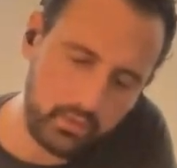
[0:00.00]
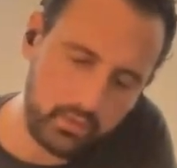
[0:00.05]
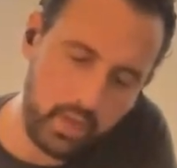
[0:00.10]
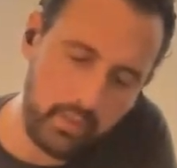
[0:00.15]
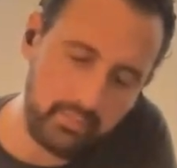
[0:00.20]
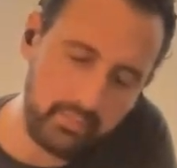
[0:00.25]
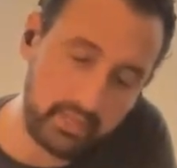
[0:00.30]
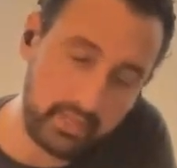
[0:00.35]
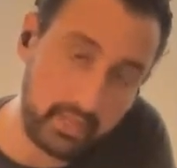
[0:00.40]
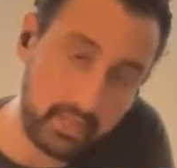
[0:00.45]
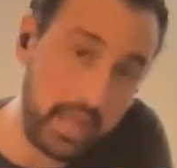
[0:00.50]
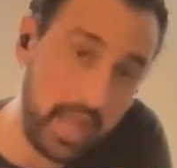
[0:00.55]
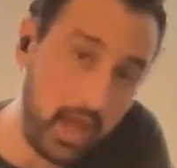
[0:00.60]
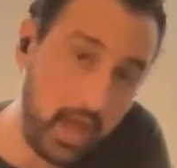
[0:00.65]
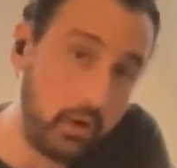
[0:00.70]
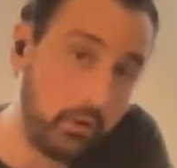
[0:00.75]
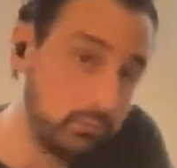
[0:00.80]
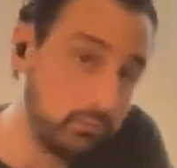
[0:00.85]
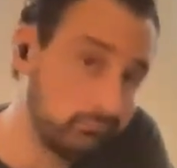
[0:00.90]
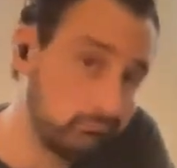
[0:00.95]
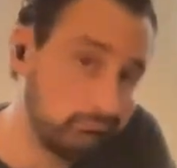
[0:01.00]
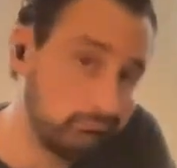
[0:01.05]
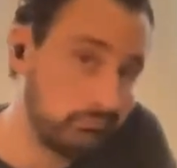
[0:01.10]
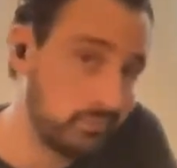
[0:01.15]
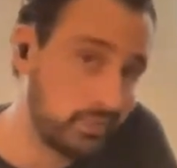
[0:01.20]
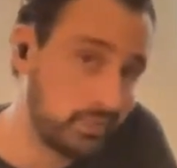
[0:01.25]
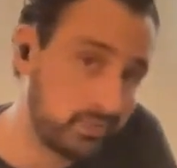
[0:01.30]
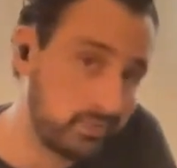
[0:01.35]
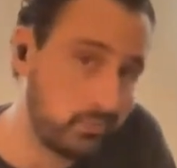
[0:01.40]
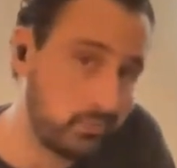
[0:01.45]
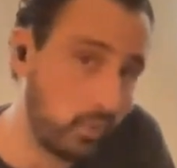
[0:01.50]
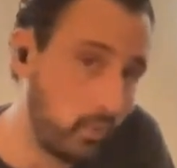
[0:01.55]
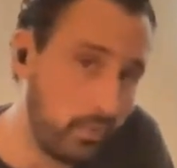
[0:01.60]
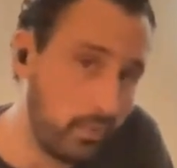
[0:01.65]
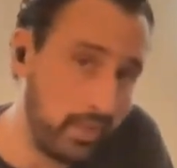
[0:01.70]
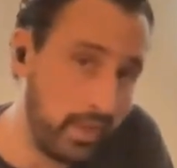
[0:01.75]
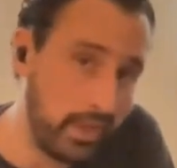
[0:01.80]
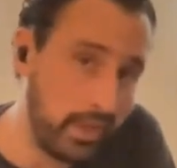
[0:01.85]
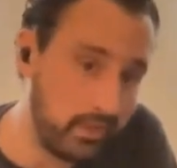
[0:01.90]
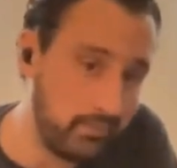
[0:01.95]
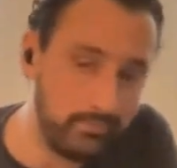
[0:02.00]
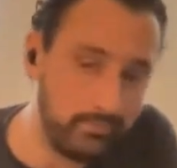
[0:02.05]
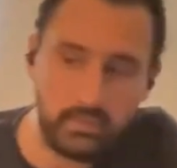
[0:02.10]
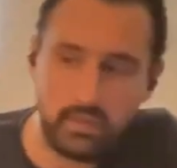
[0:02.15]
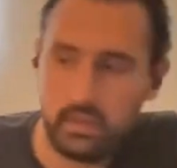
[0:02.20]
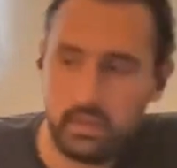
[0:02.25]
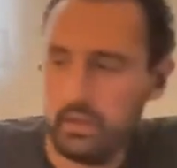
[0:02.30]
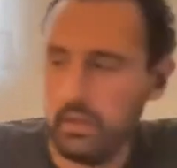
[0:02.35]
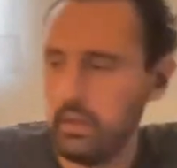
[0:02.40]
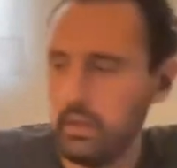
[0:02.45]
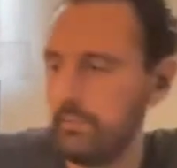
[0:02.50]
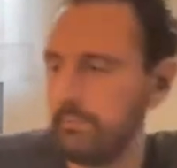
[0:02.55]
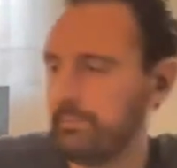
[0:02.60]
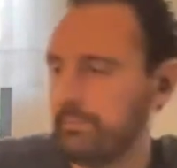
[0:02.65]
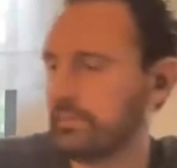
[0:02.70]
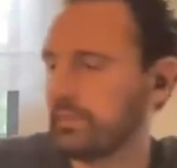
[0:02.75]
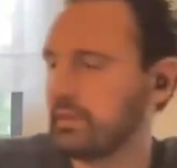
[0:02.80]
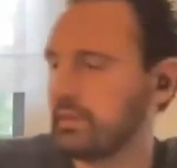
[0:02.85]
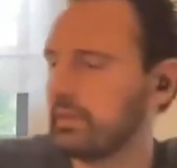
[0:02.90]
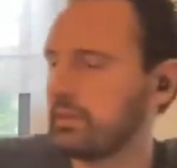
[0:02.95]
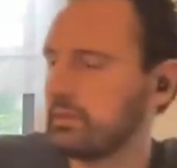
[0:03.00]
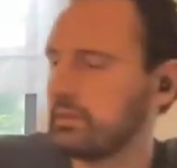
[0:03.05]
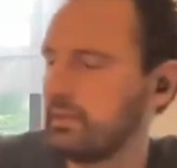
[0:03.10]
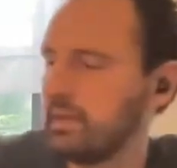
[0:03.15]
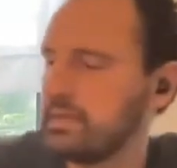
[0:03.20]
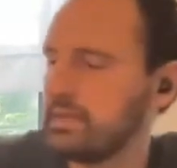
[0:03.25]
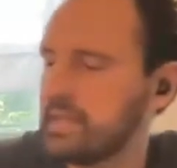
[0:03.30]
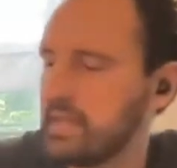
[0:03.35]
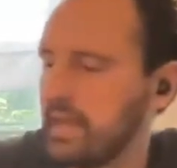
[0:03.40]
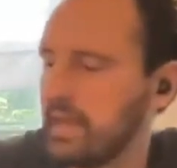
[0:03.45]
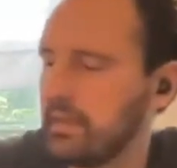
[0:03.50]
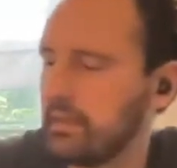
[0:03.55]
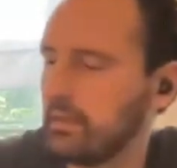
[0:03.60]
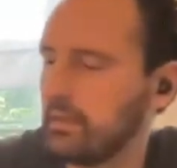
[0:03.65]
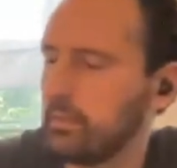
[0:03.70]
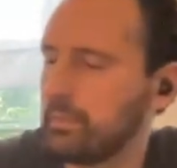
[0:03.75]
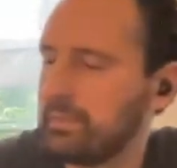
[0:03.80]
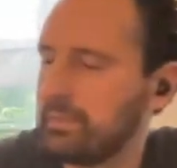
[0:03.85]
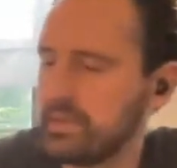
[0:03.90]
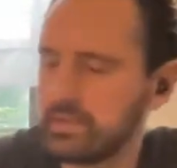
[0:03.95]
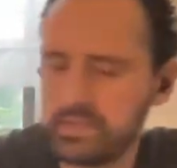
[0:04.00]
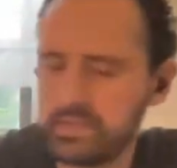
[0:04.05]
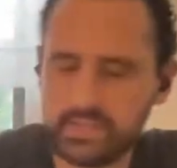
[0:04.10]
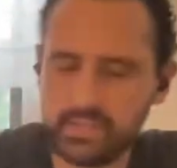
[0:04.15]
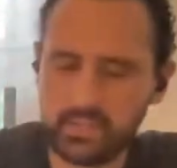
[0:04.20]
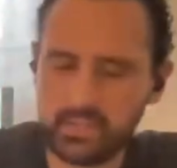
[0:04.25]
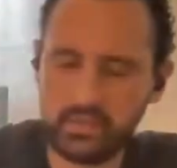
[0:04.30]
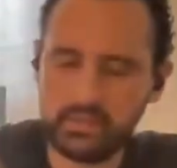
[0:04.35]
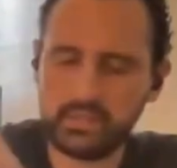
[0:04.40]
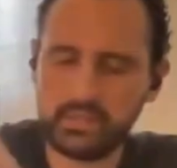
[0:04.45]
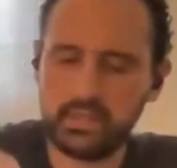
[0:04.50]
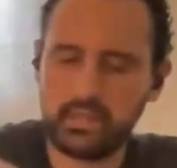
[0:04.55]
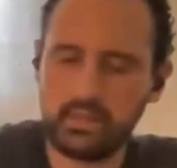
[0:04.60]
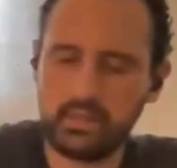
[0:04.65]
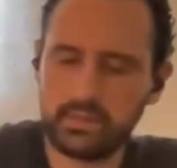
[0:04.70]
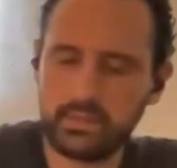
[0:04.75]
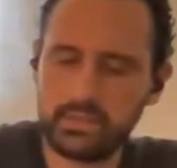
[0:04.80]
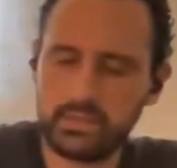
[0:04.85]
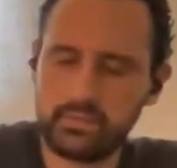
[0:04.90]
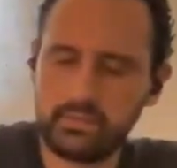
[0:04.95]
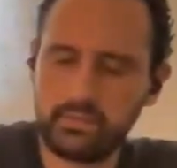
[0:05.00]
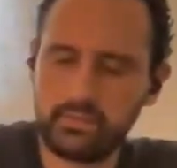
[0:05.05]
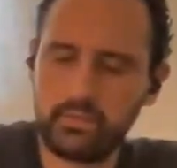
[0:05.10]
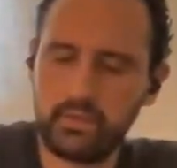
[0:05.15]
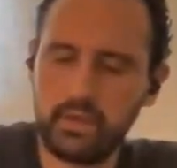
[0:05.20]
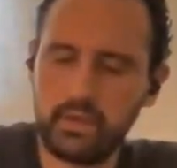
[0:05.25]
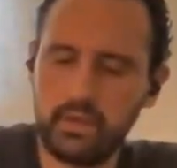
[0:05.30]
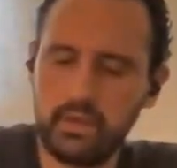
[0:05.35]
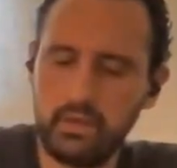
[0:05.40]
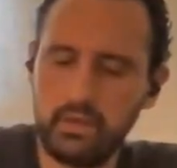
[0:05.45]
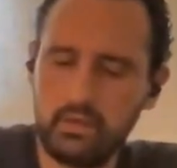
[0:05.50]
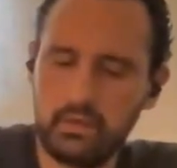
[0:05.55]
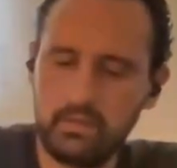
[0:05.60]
creme de cacao, what we made. Let's add a little pinch of salt in here just for fun.